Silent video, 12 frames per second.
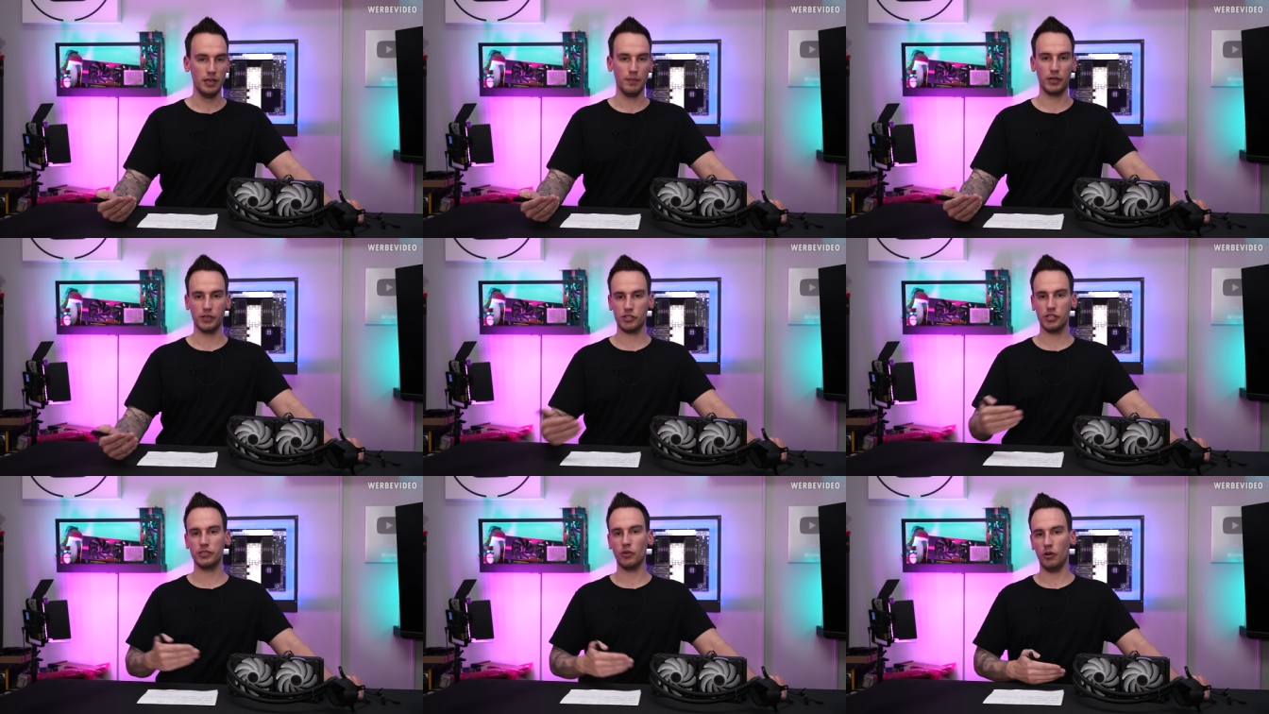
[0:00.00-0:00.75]
Because
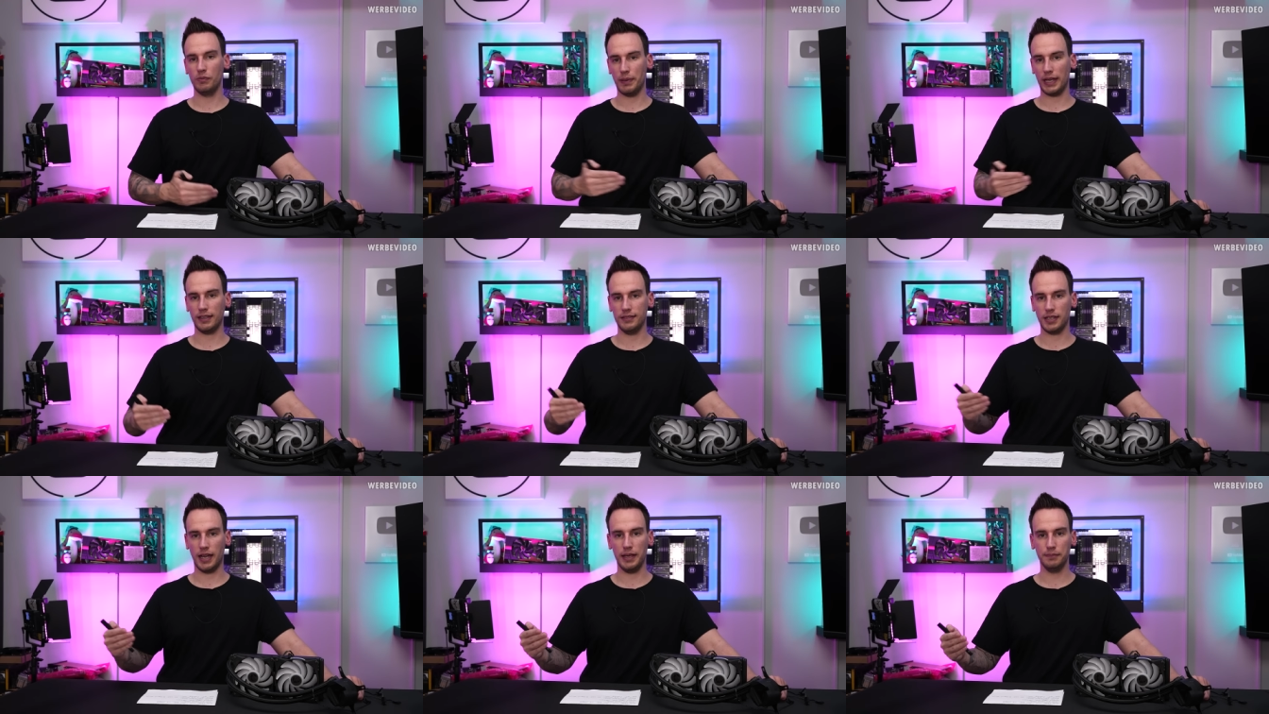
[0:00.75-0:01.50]
just going back in
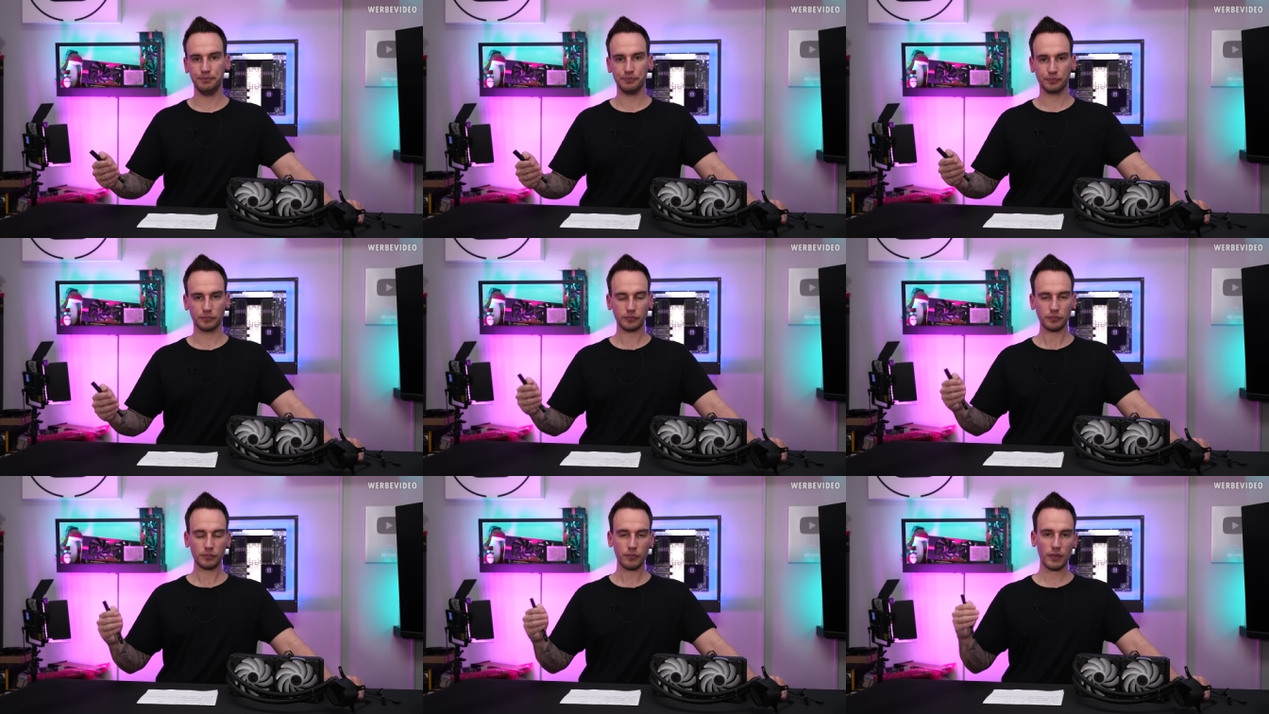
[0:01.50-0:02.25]
time,
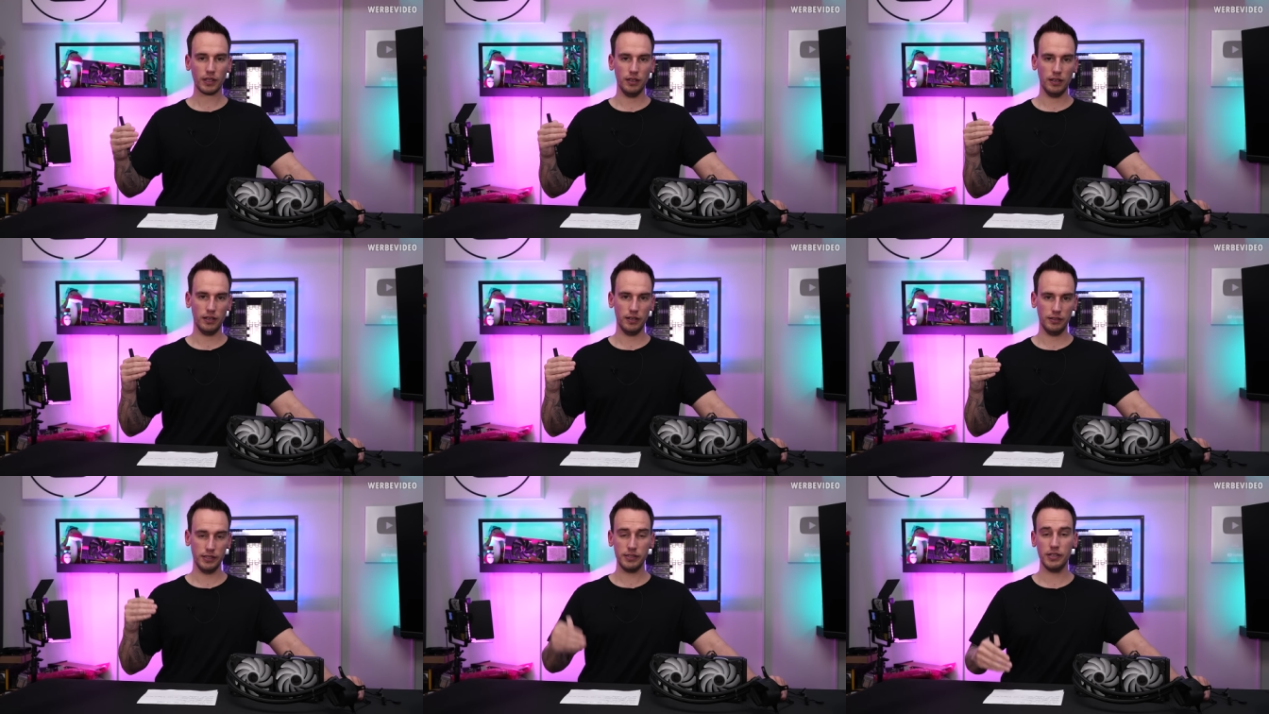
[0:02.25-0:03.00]

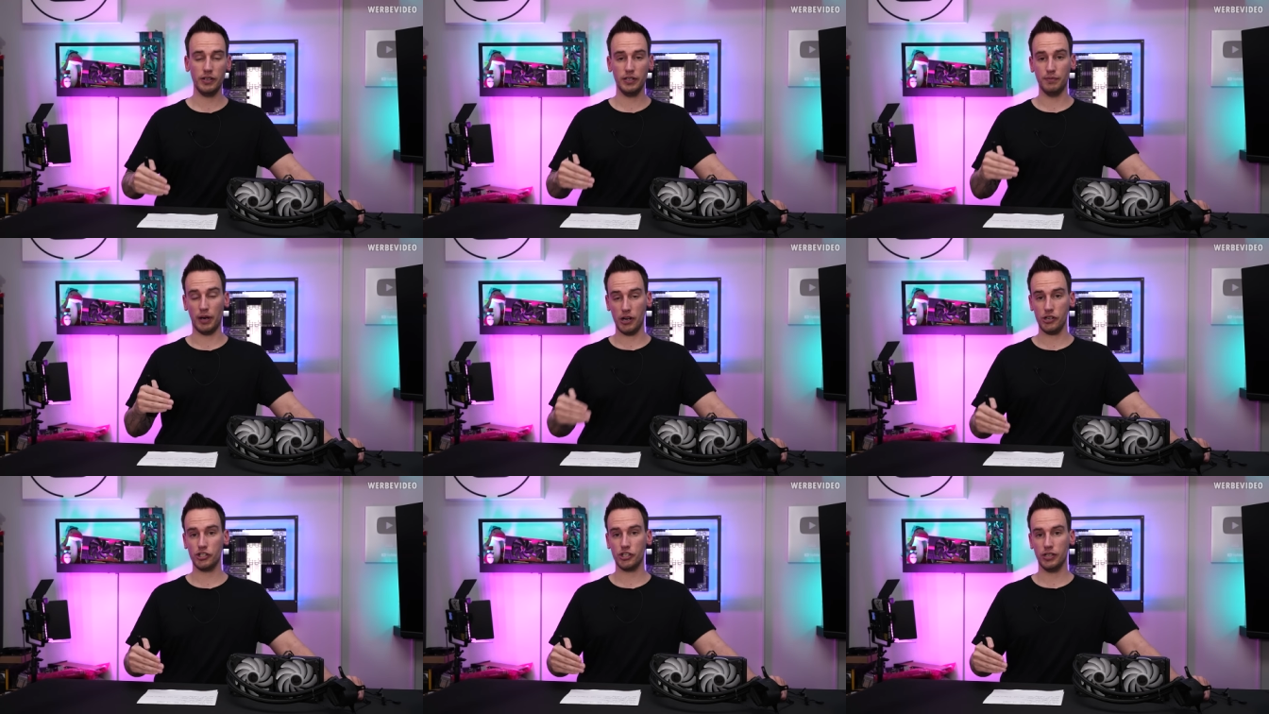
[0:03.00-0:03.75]
this year in
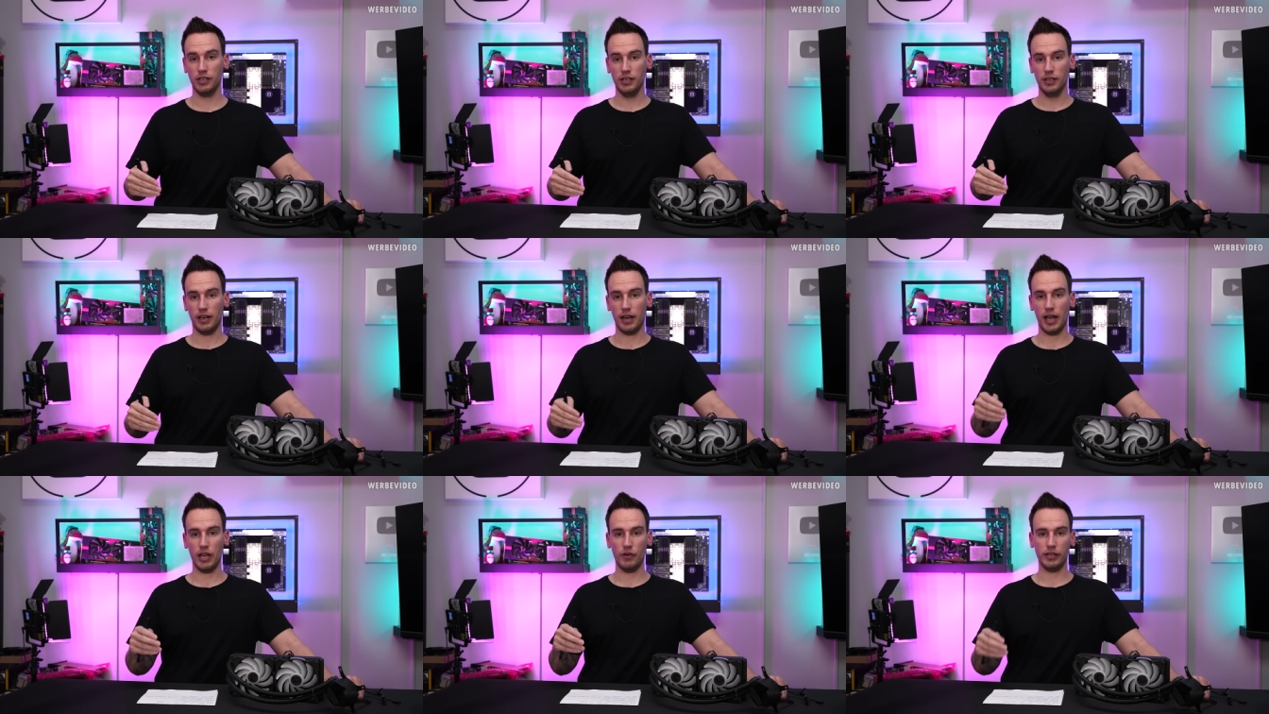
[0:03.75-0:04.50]
March,
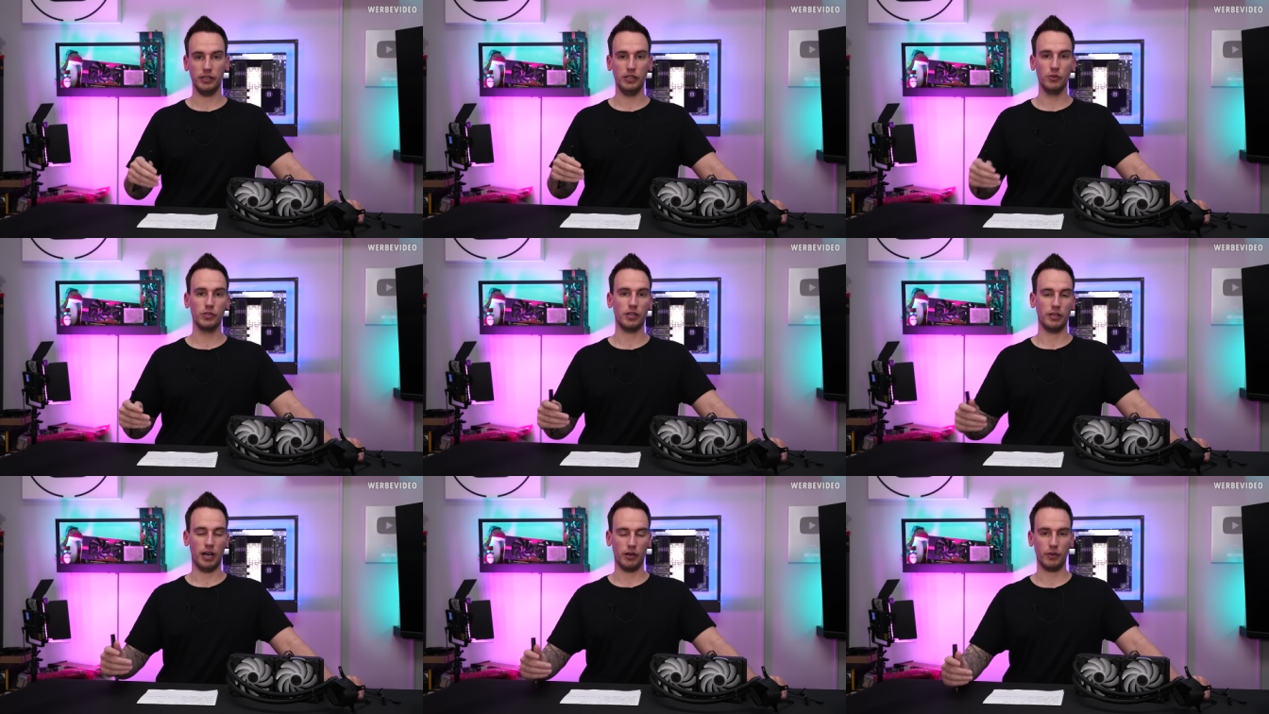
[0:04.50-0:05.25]
I read a news on
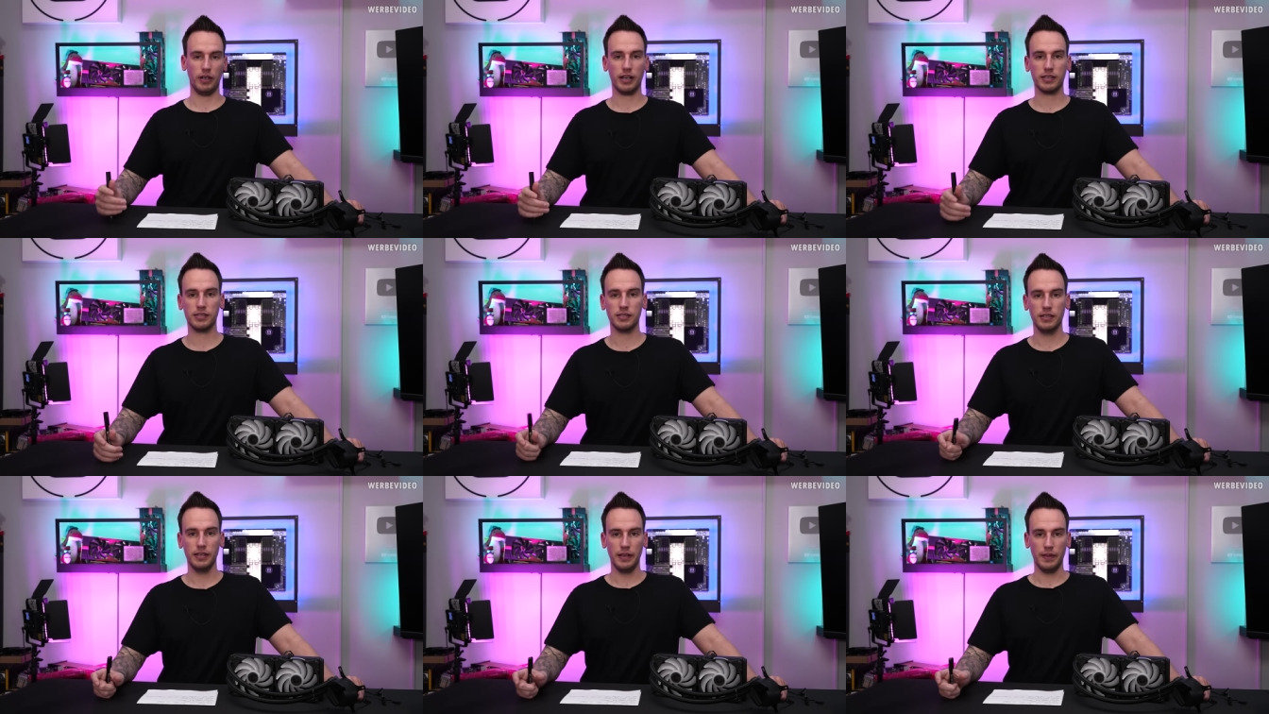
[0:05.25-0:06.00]
Hardware Lux
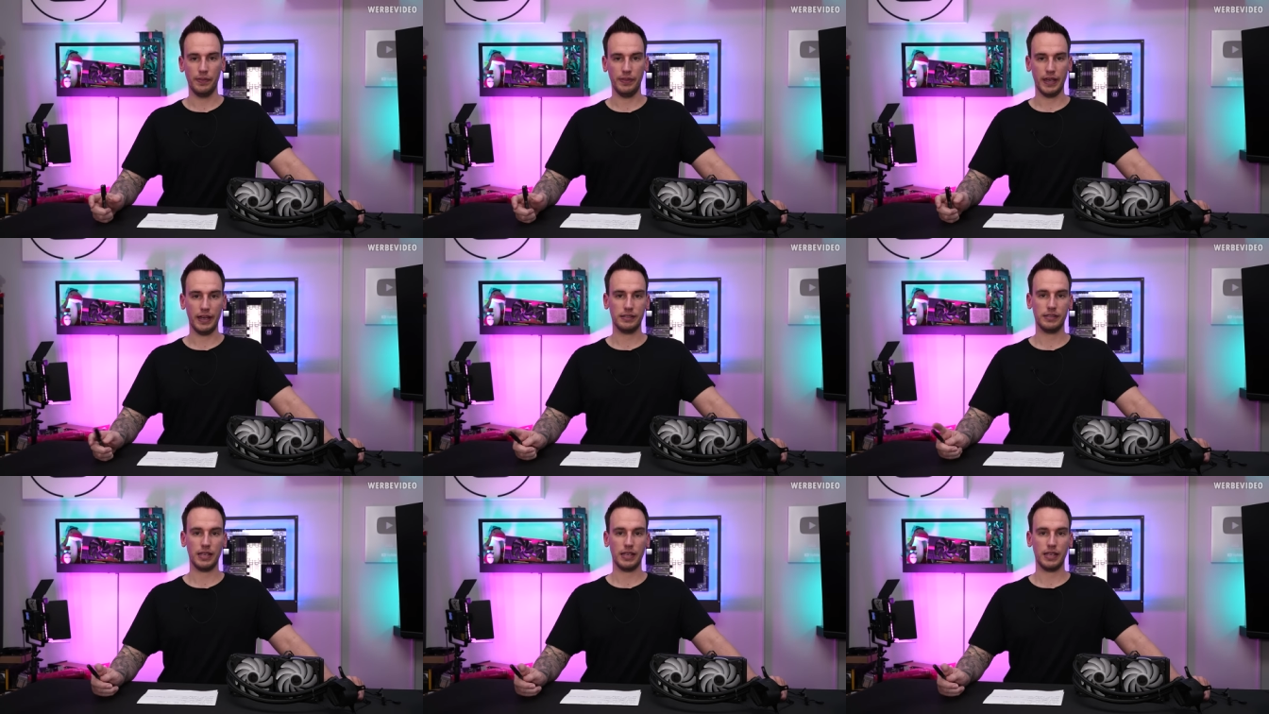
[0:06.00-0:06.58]
that